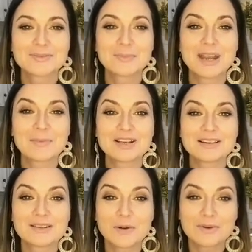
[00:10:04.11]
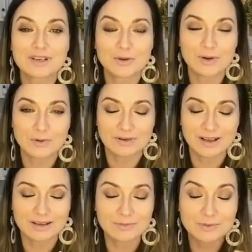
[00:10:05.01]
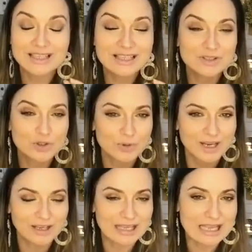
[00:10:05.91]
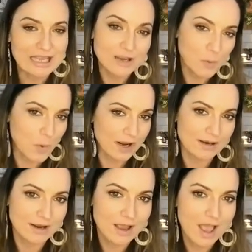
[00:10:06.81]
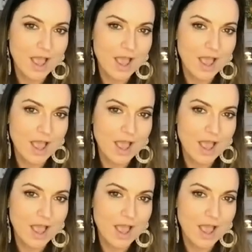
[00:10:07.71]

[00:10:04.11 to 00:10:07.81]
but I'm going to throw in a really tricky one.